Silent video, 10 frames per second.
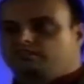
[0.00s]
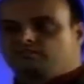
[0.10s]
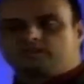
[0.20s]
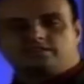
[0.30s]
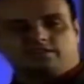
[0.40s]

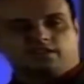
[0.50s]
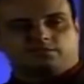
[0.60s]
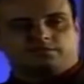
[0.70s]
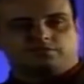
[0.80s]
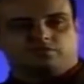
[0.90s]
Makes this
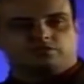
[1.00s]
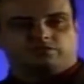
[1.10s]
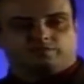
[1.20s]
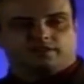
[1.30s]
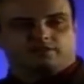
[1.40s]
argument
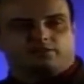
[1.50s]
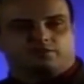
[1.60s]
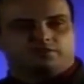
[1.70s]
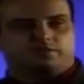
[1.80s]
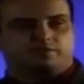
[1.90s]
stronger and makes all
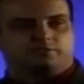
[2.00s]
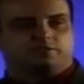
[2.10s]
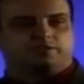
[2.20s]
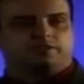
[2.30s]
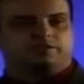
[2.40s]
the rest of the
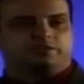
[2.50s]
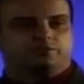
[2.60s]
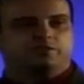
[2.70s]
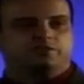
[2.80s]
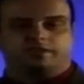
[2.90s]
blurring in the
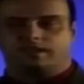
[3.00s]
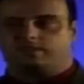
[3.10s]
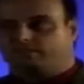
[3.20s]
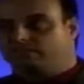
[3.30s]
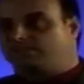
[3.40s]
film even that.
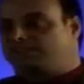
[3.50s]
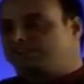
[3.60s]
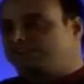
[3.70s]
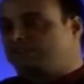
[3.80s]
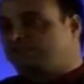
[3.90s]
In
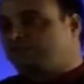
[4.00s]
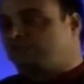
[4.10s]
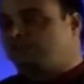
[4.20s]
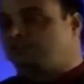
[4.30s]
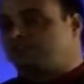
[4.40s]
fact, it
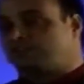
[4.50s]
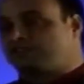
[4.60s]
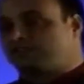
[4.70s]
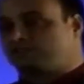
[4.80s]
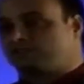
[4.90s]
would make
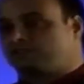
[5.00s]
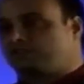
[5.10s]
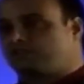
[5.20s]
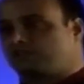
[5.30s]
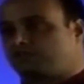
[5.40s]
302 and
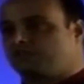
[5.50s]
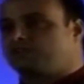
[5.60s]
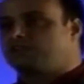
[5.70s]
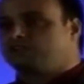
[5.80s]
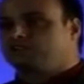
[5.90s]

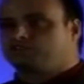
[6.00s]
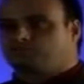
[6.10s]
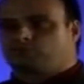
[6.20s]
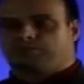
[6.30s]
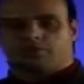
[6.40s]
303
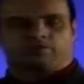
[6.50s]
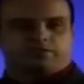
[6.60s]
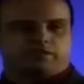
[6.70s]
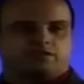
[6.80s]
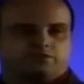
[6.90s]
probably
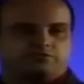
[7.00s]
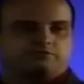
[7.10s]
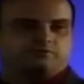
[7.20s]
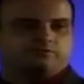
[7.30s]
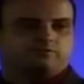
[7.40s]
off the edge of...